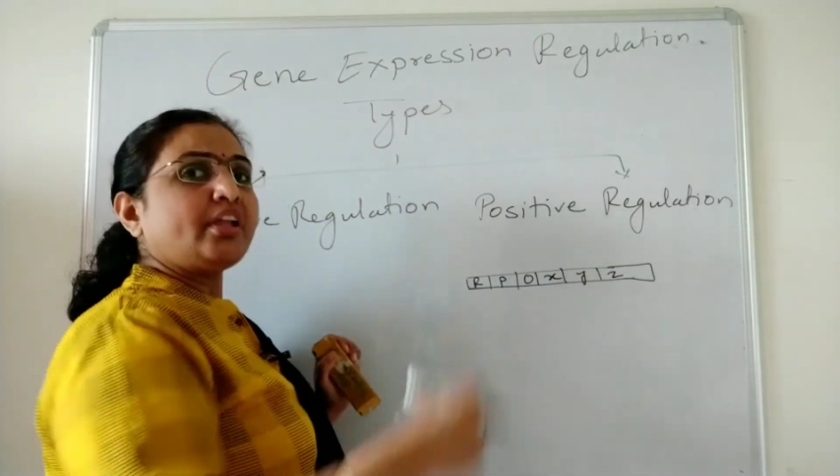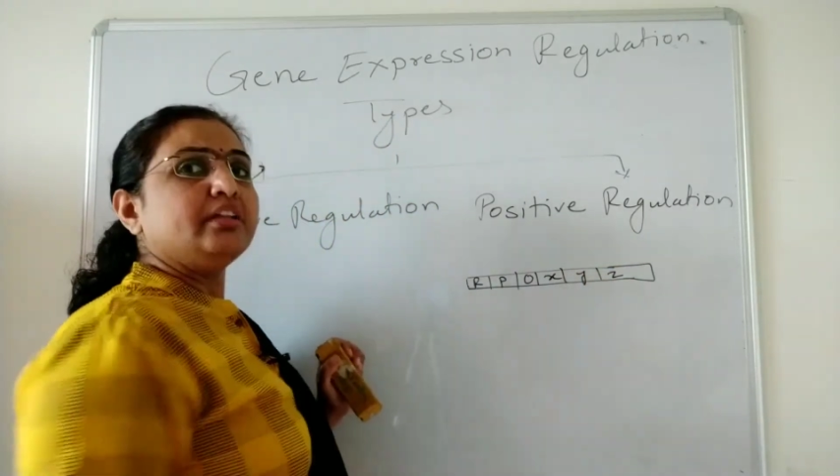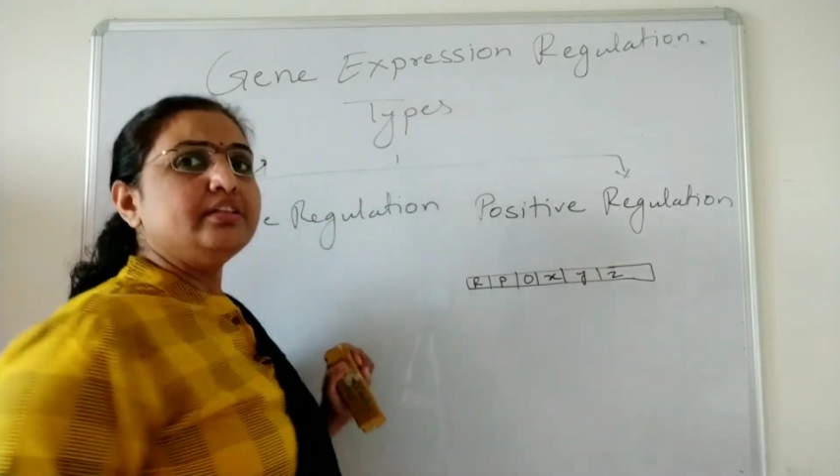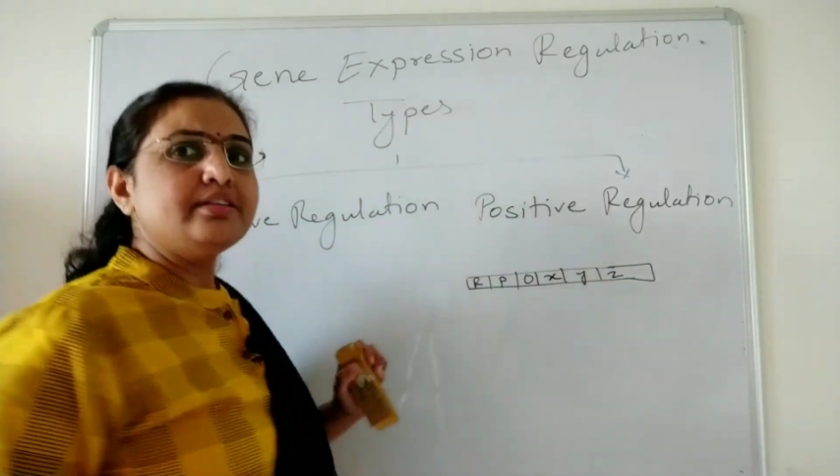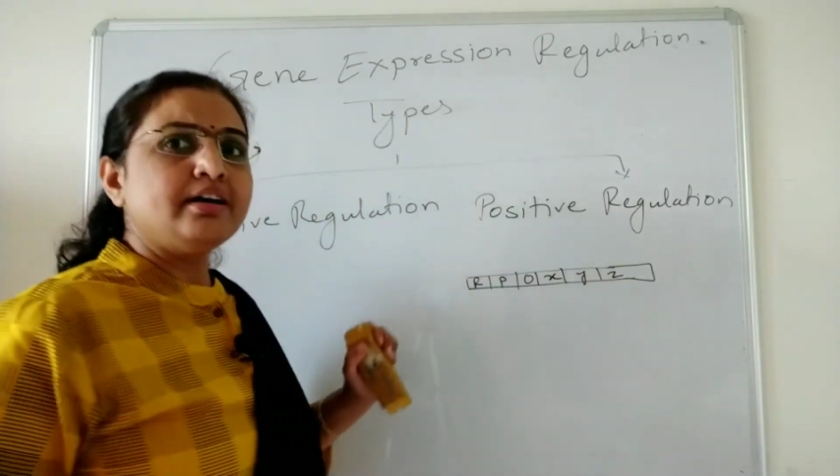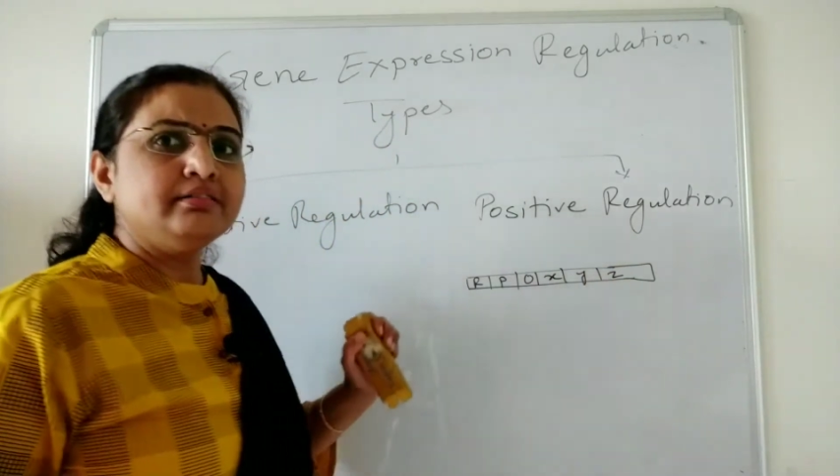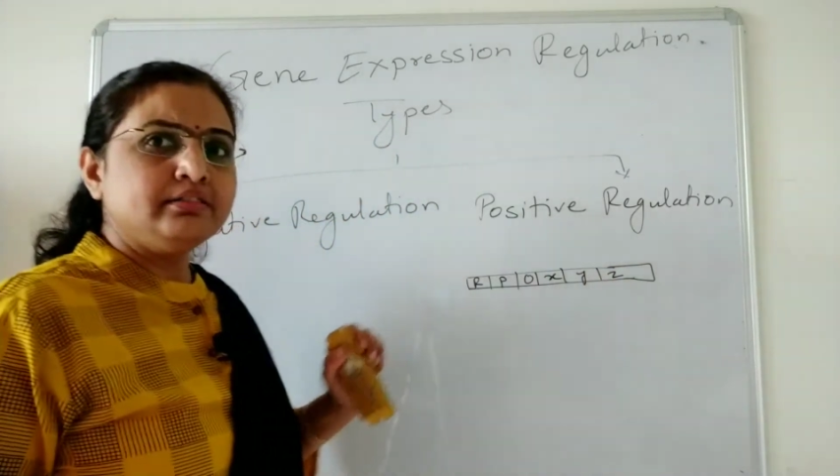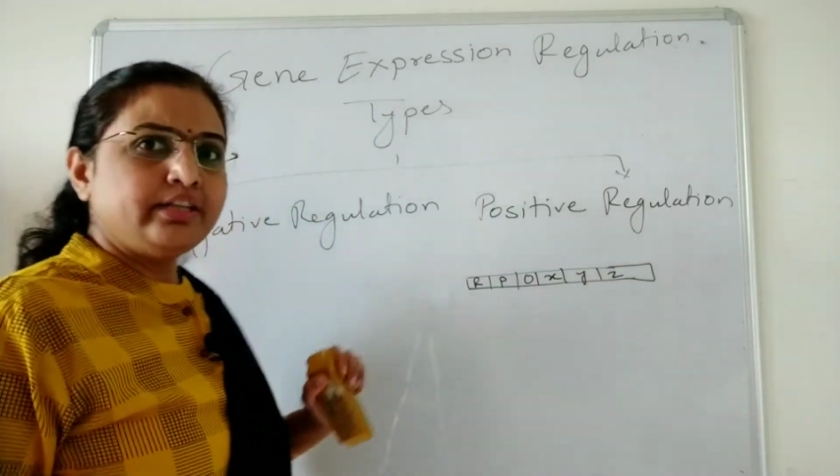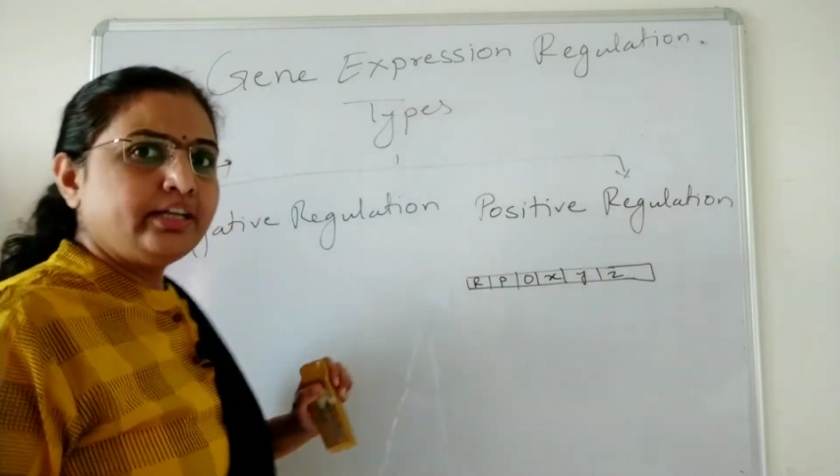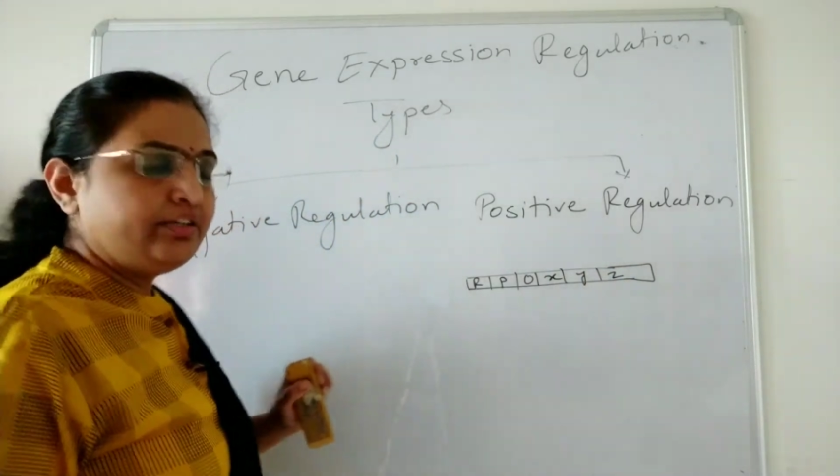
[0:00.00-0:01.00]
These are the
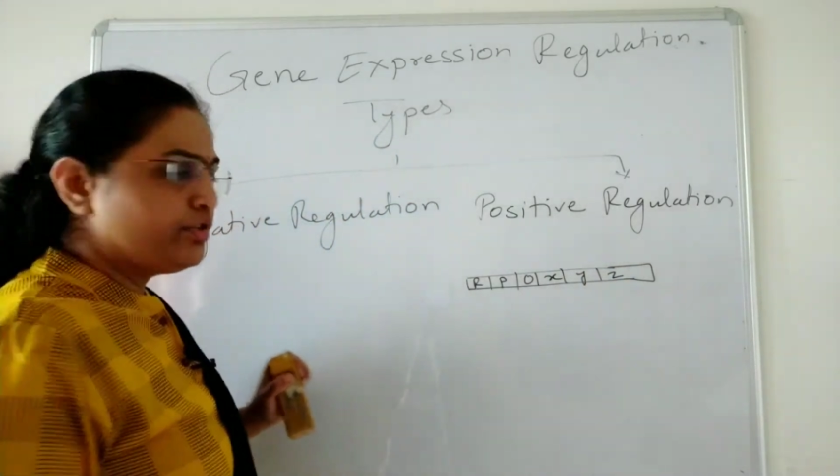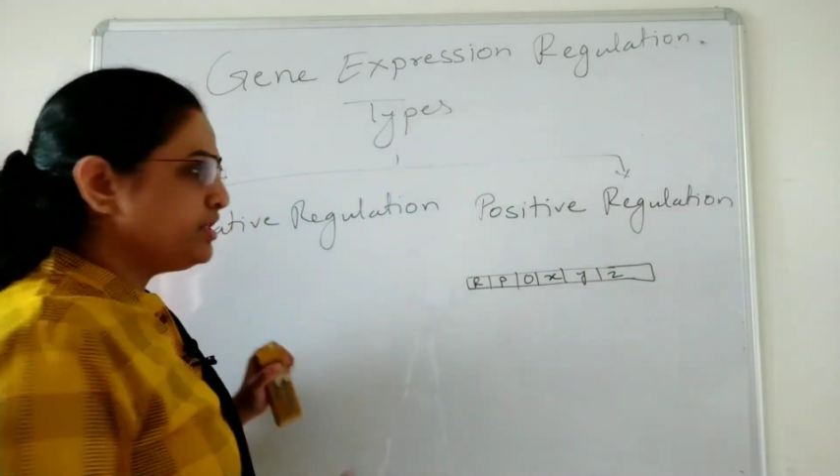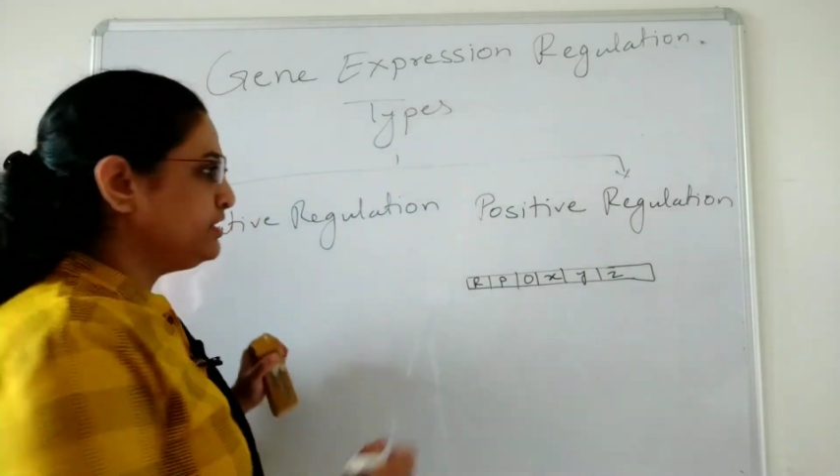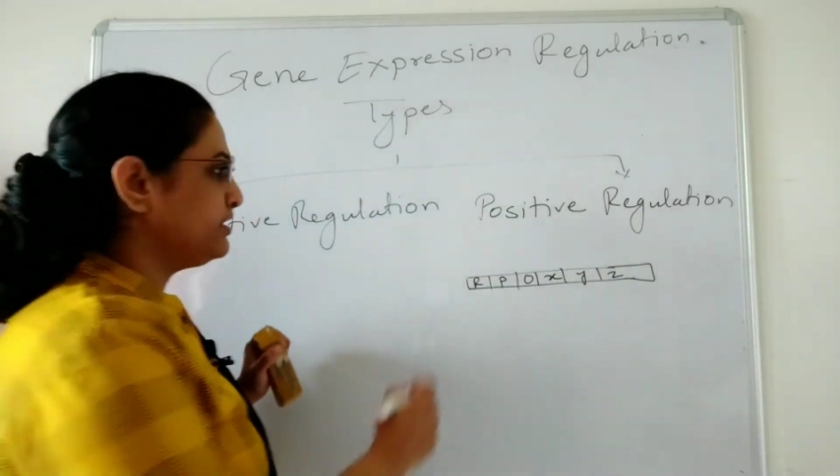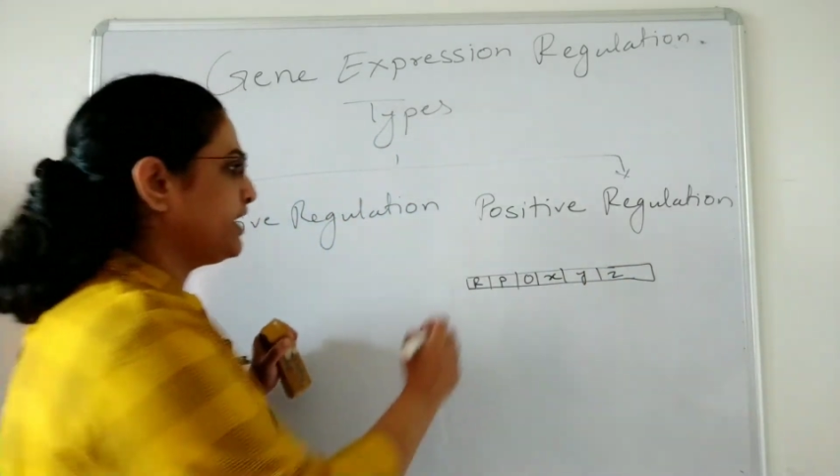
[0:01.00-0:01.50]
three genes.